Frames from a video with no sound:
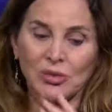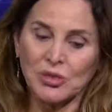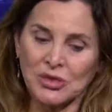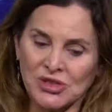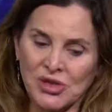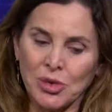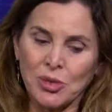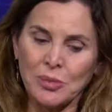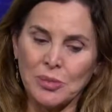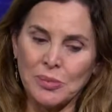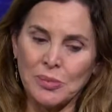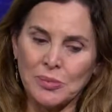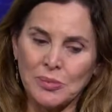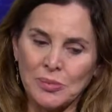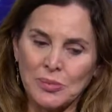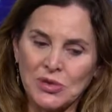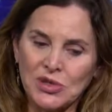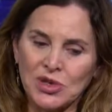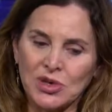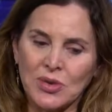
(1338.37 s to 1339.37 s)
So
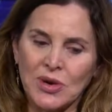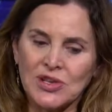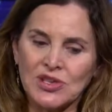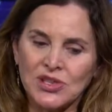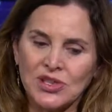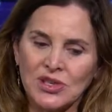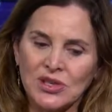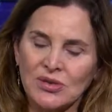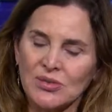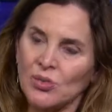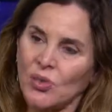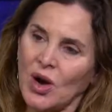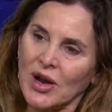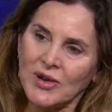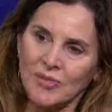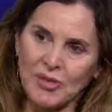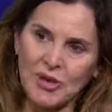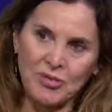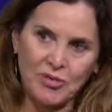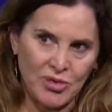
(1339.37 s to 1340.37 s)
your question, why
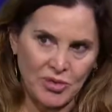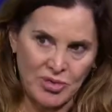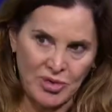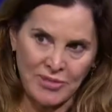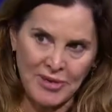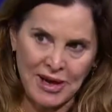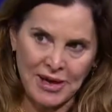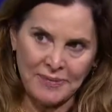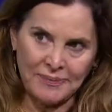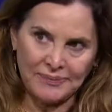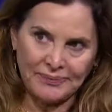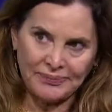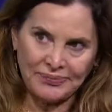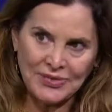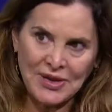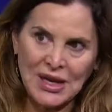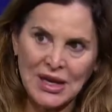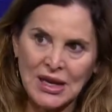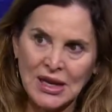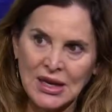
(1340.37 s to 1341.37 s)
do people remain?
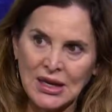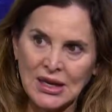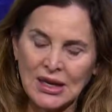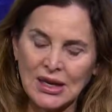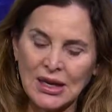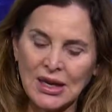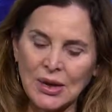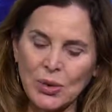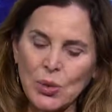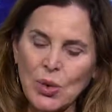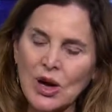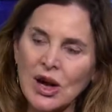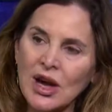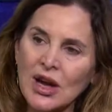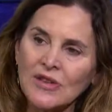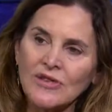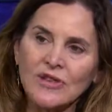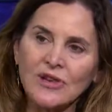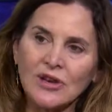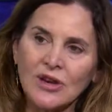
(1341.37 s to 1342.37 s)

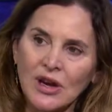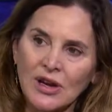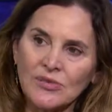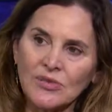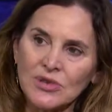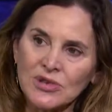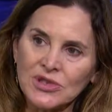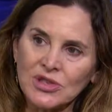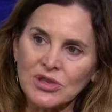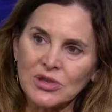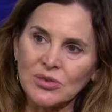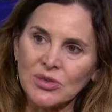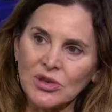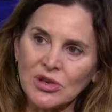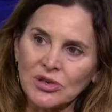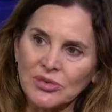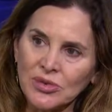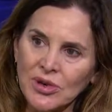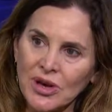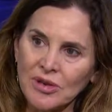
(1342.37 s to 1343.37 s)
Wherever I've worked in the
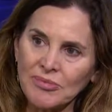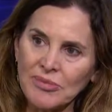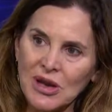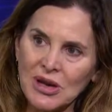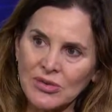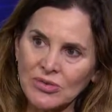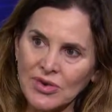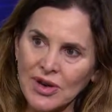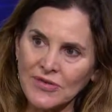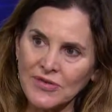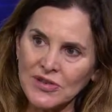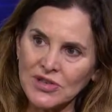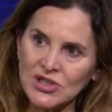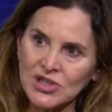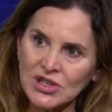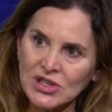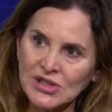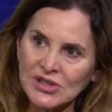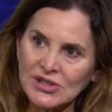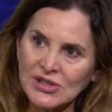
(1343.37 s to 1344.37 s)
world where I've met
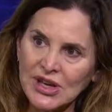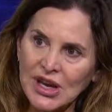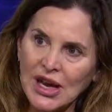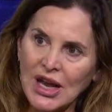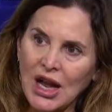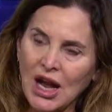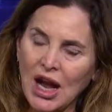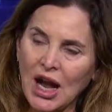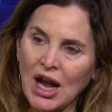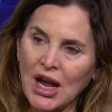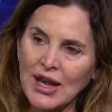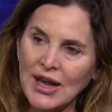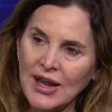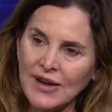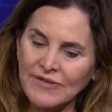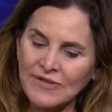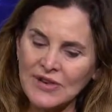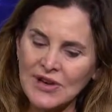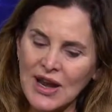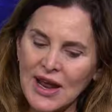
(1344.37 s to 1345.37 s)
refugees, I
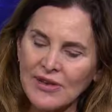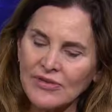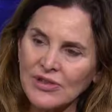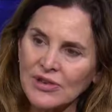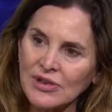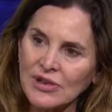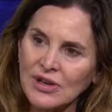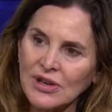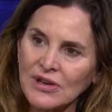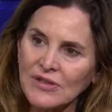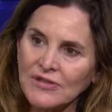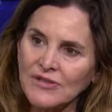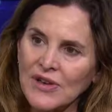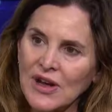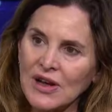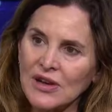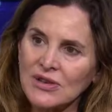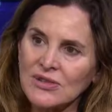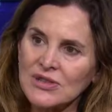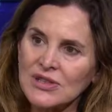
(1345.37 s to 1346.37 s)
have never
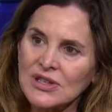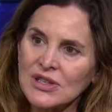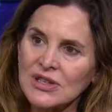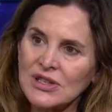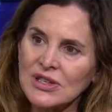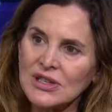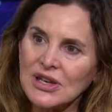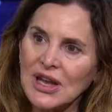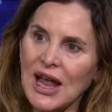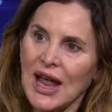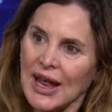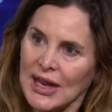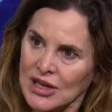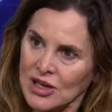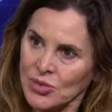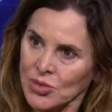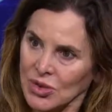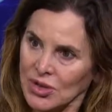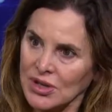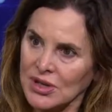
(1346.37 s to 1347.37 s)
found
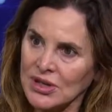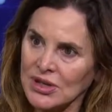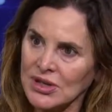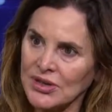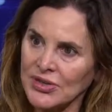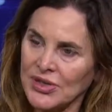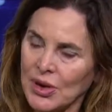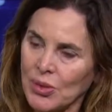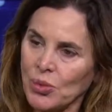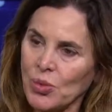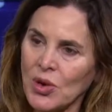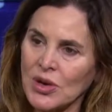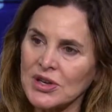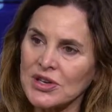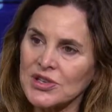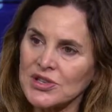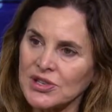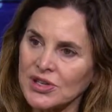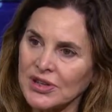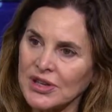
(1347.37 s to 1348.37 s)
anyone that
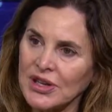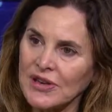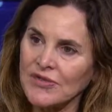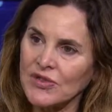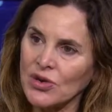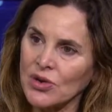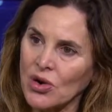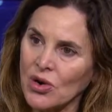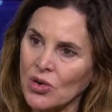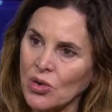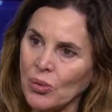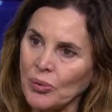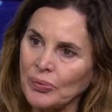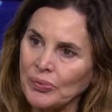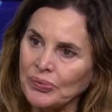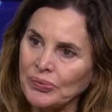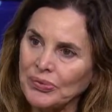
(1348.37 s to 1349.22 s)
wanted to leave their home.